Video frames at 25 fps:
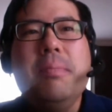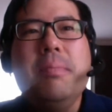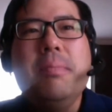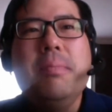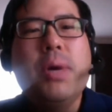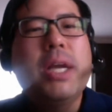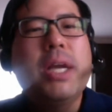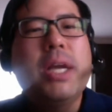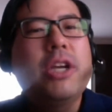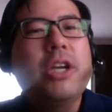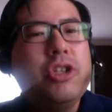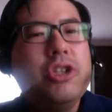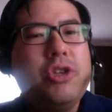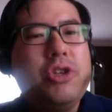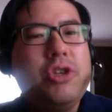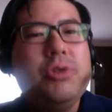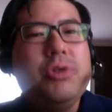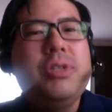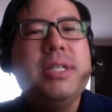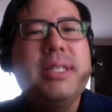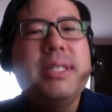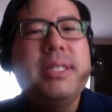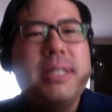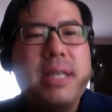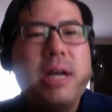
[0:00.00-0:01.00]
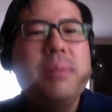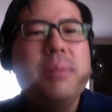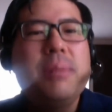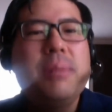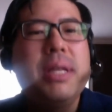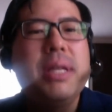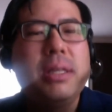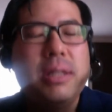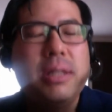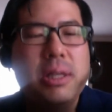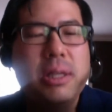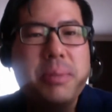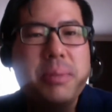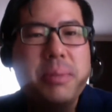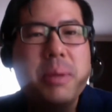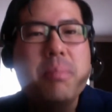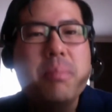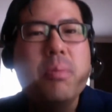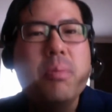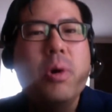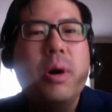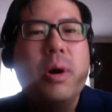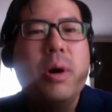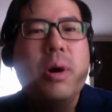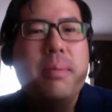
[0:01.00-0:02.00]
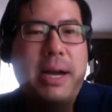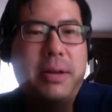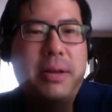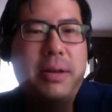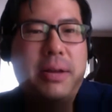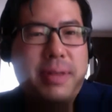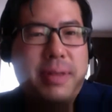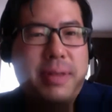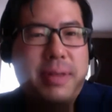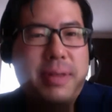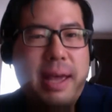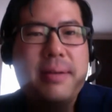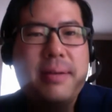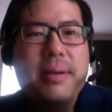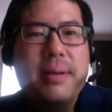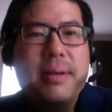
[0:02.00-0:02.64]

boy, could you just tell me a little bit more about that?